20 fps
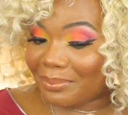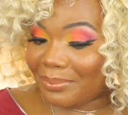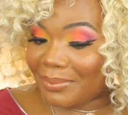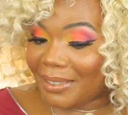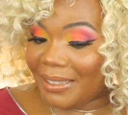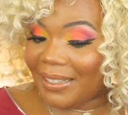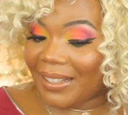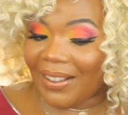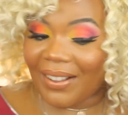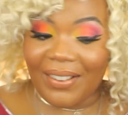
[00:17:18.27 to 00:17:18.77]

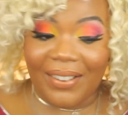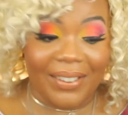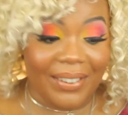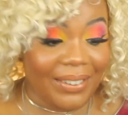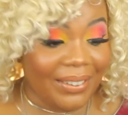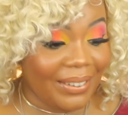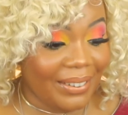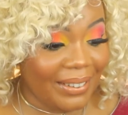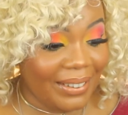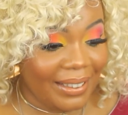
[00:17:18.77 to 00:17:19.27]

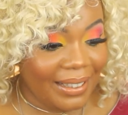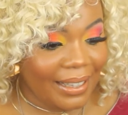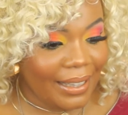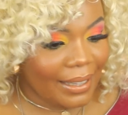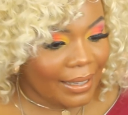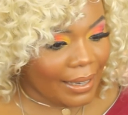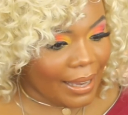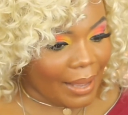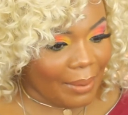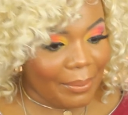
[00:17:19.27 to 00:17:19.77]
Y'all,
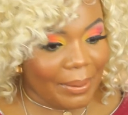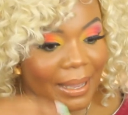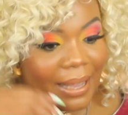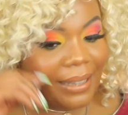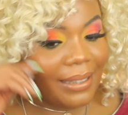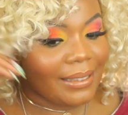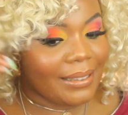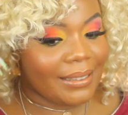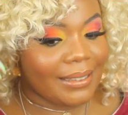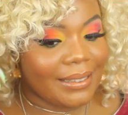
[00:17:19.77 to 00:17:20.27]
like, we
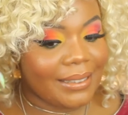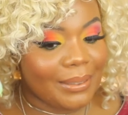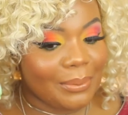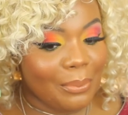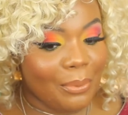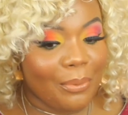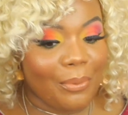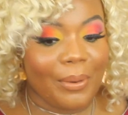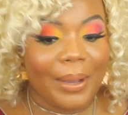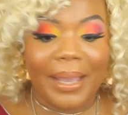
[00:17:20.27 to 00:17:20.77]
got this
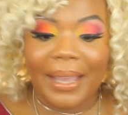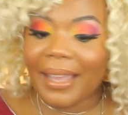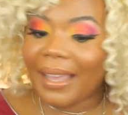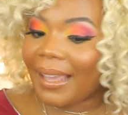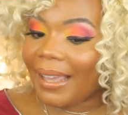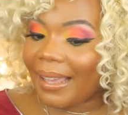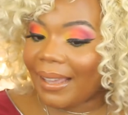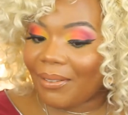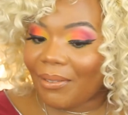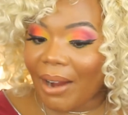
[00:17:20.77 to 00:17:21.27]
wing,
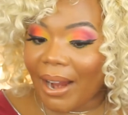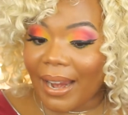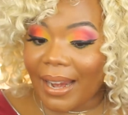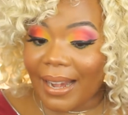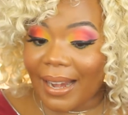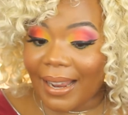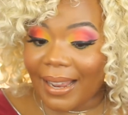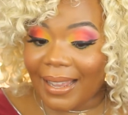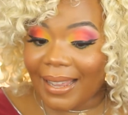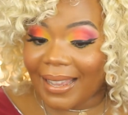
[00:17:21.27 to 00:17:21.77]

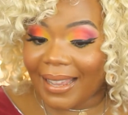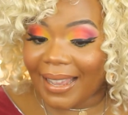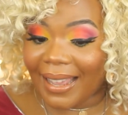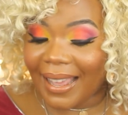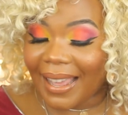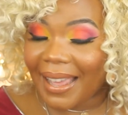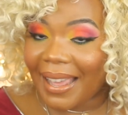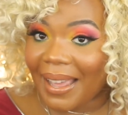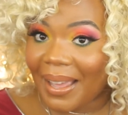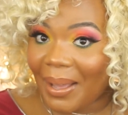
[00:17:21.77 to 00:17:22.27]
right?
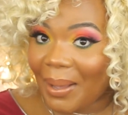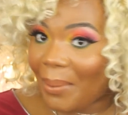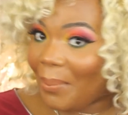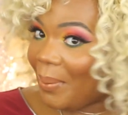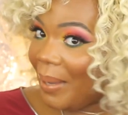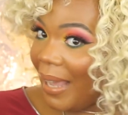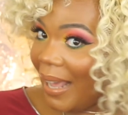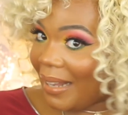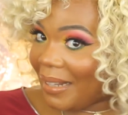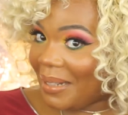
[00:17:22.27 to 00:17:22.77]

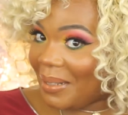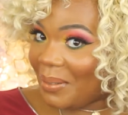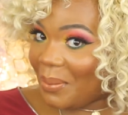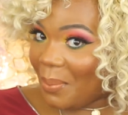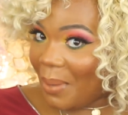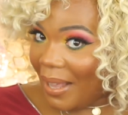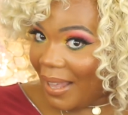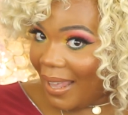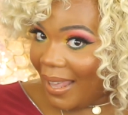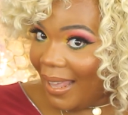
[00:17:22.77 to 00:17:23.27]
We got this
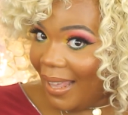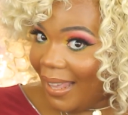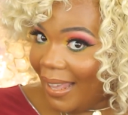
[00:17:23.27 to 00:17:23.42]
wing.